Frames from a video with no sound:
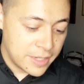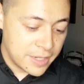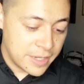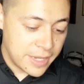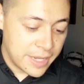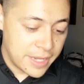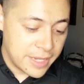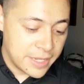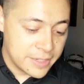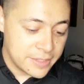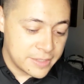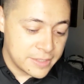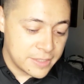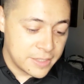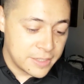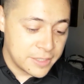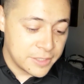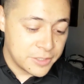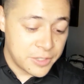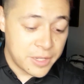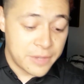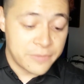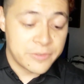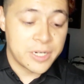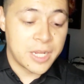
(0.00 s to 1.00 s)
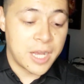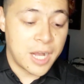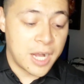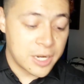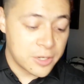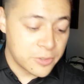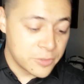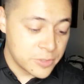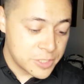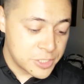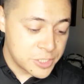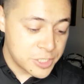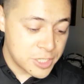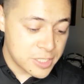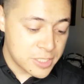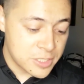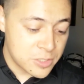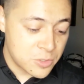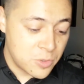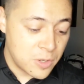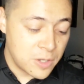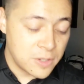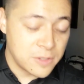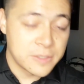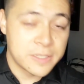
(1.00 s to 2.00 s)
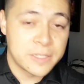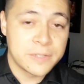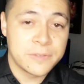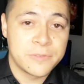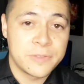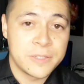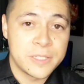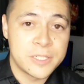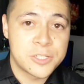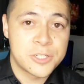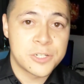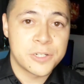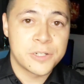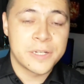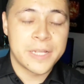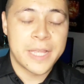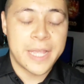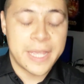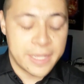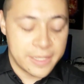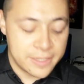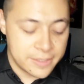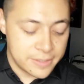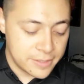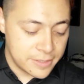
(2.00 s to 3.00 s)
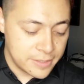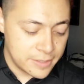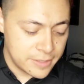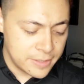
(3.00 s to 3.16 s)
and you have an auto adjust quality feature, and